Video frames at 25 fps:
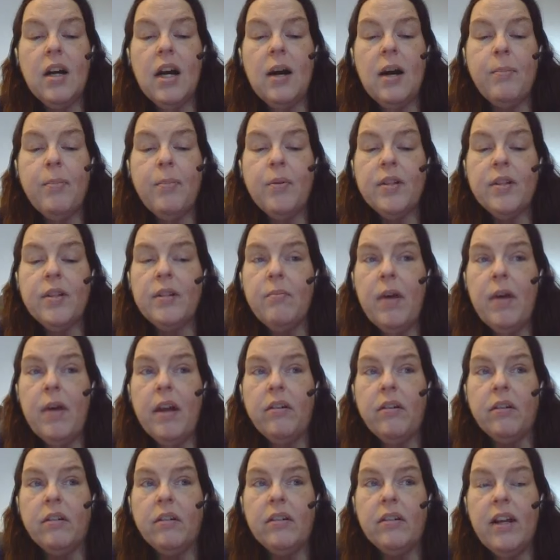Copper is a
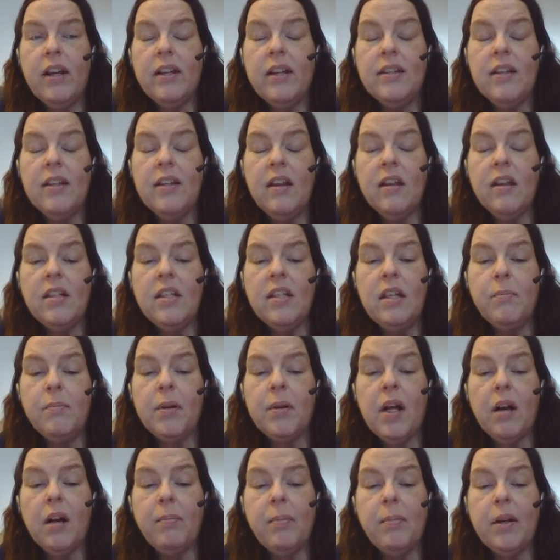metal. It's in the D
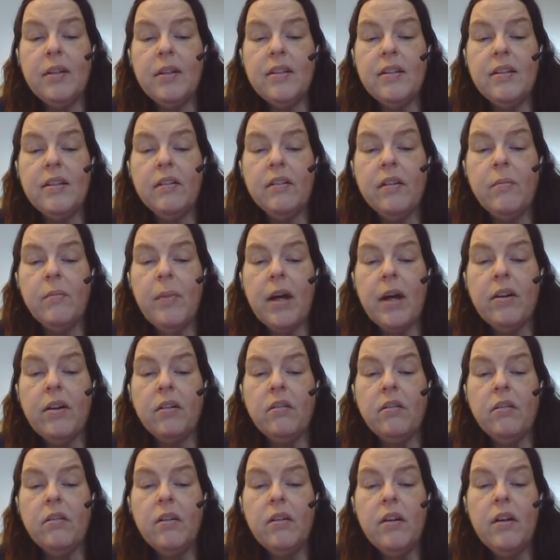block, but it's still a
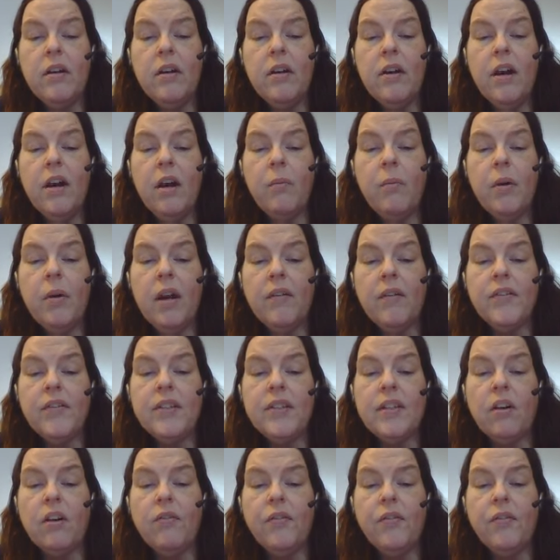metal. And we have
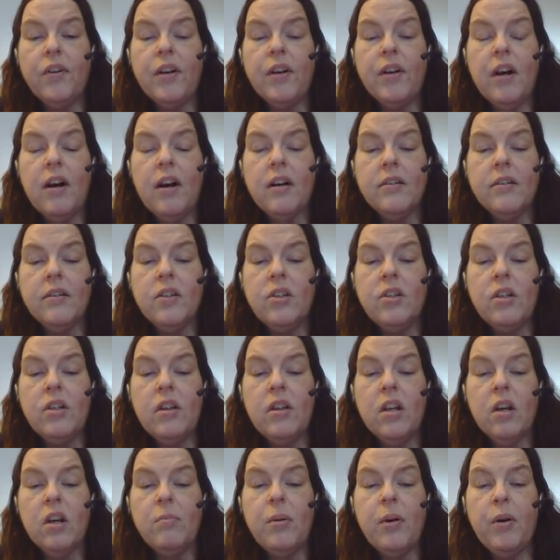sulfur and
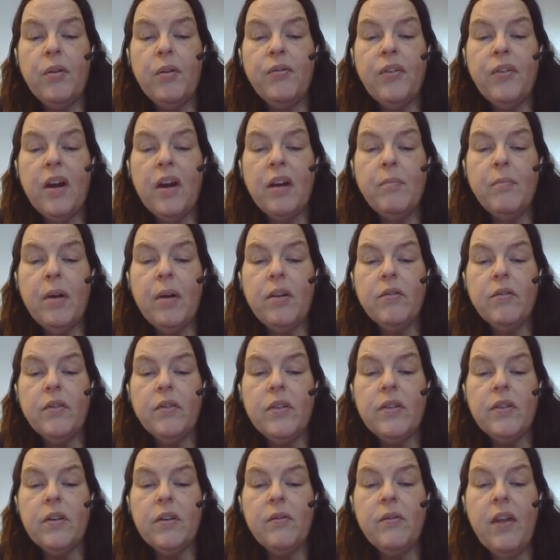oxygen that are both
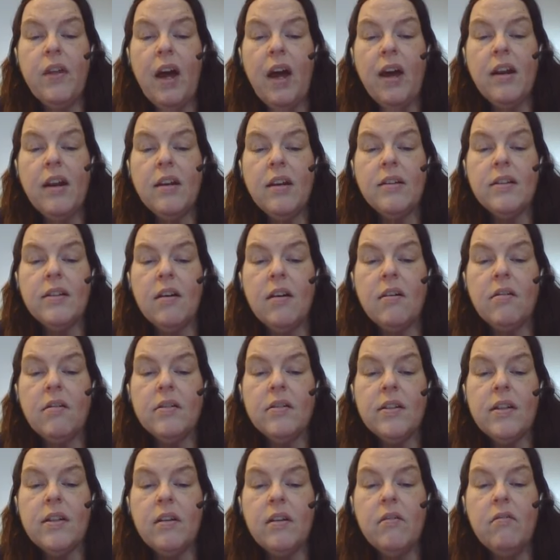nonmetals, so that is
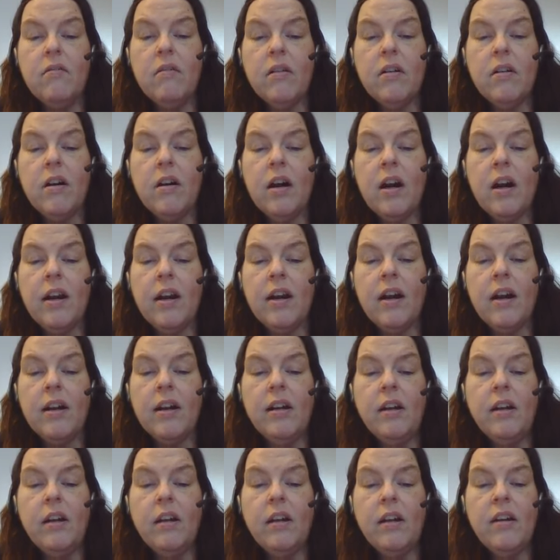also
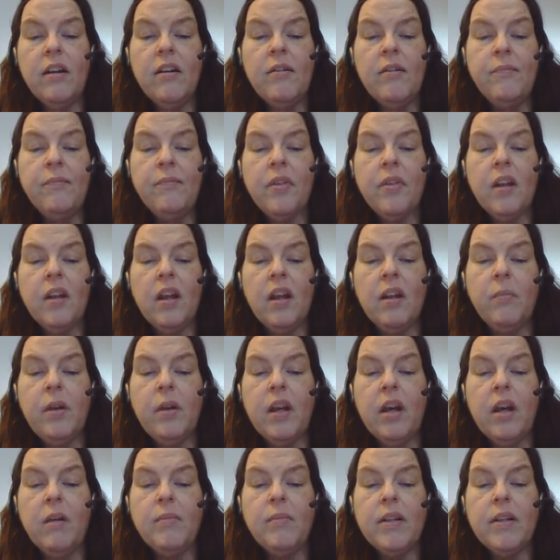ionic. And then
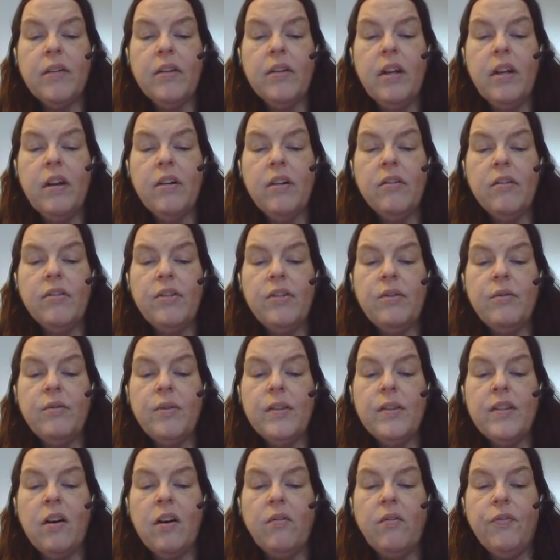we come down here to
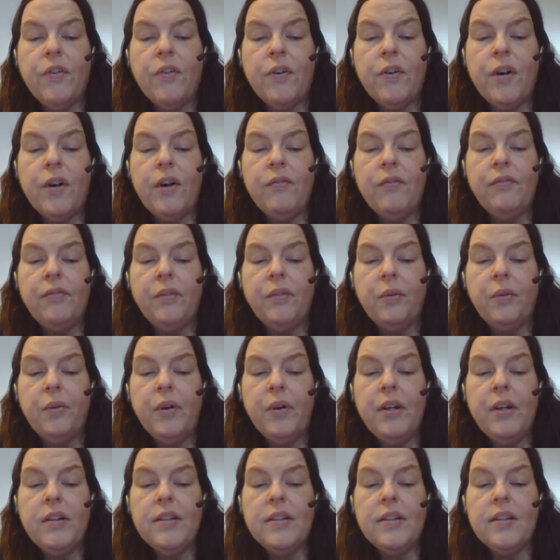sulfur and
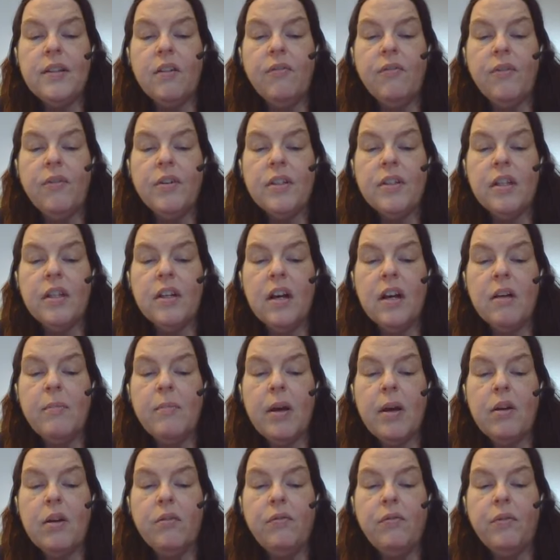fluorine. Sulfur is a
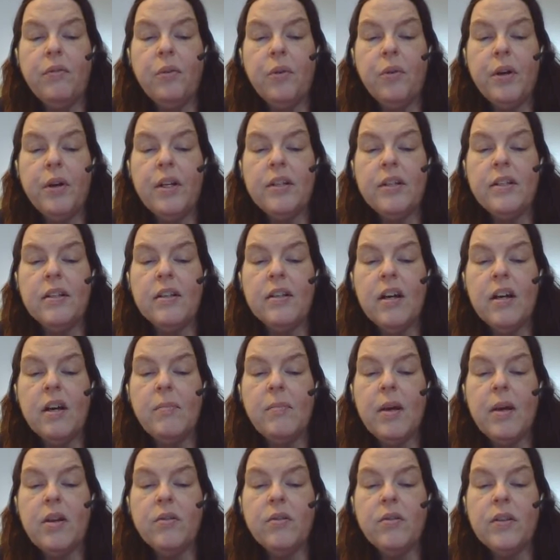nonmetal, fluorine is a
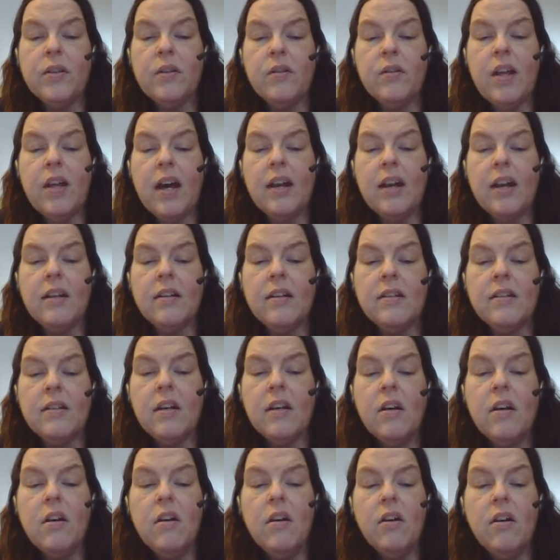nonmetal, so that is
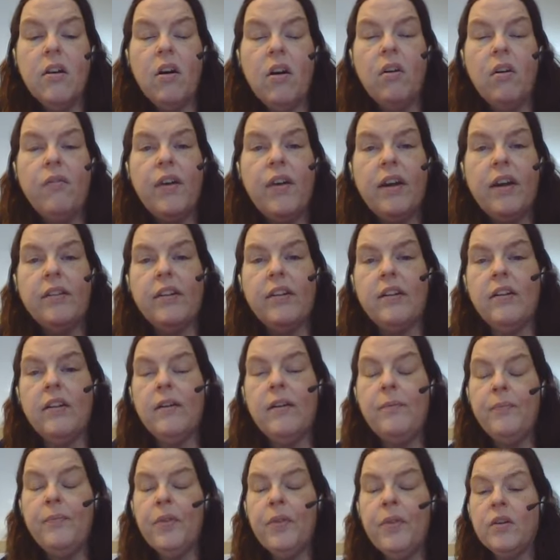covalent.
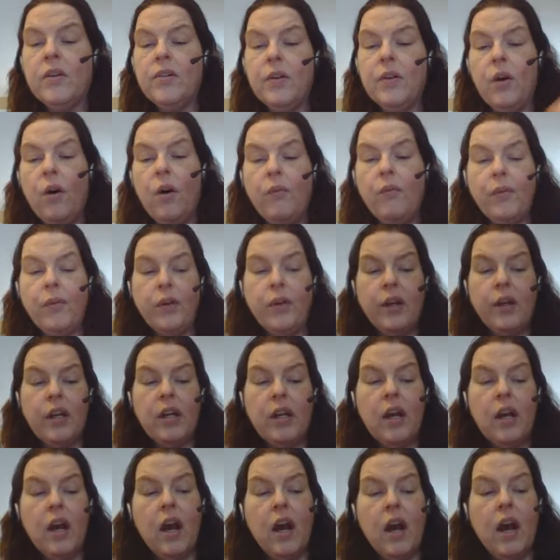So
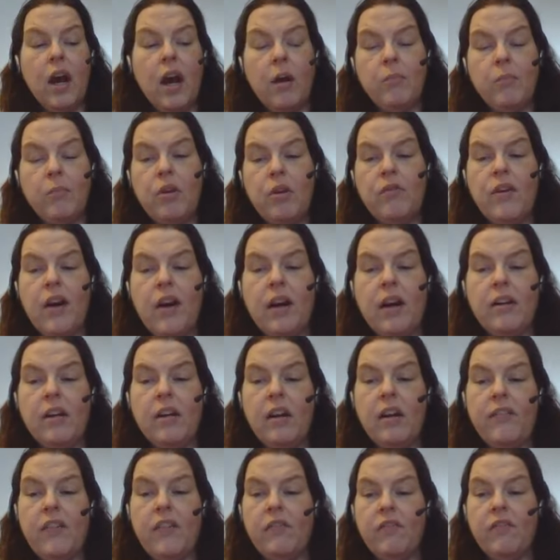hopefully um, you've gotten
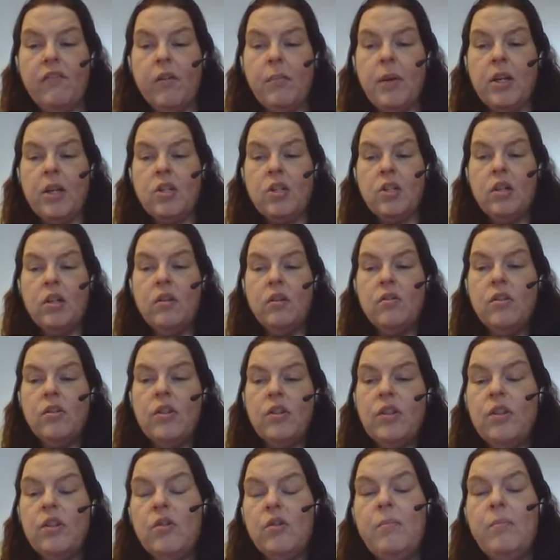enough information
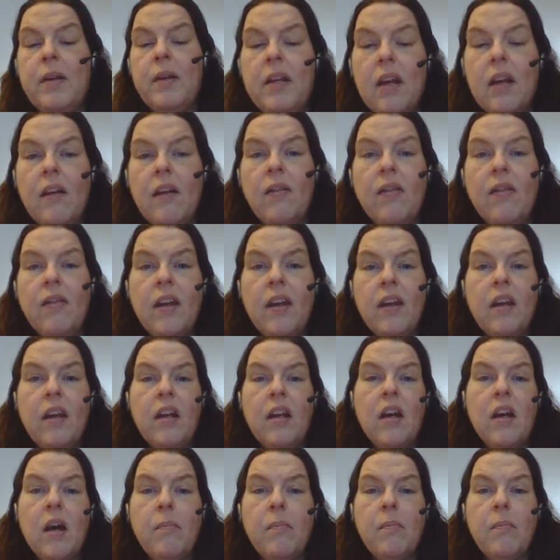to begin
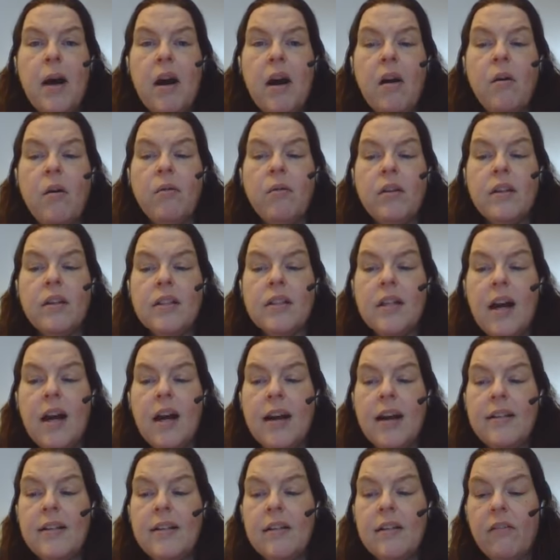thinking about this
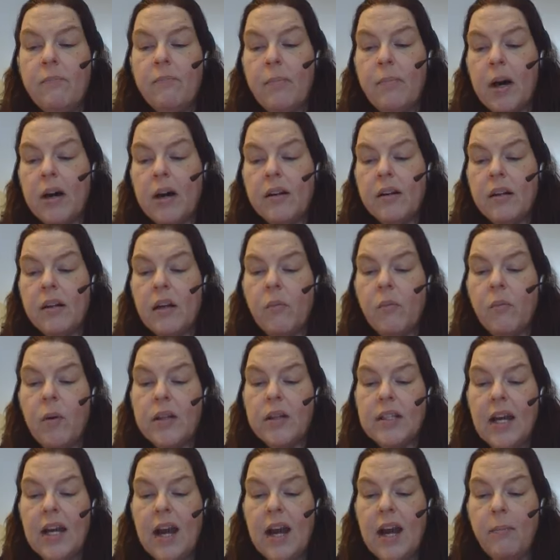idea of bonding and
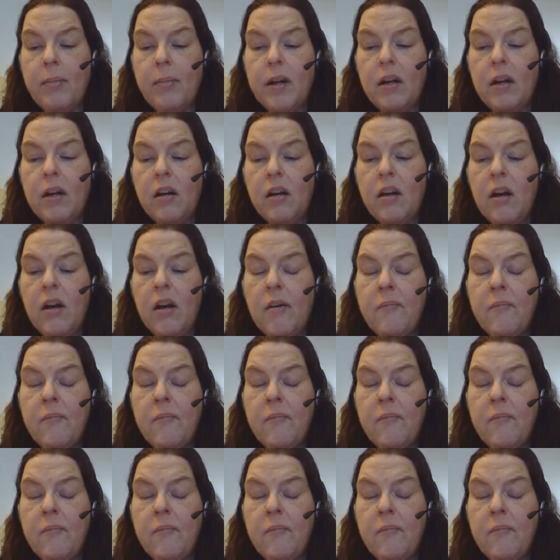what's happening.